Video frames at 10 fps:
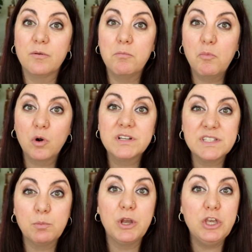the more
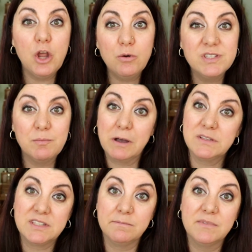someone knows
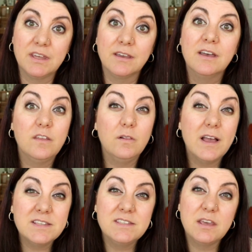about something, the
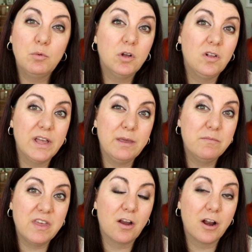less they will
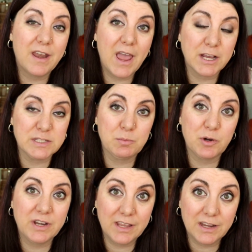claim they are an
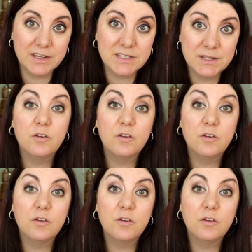expert in it.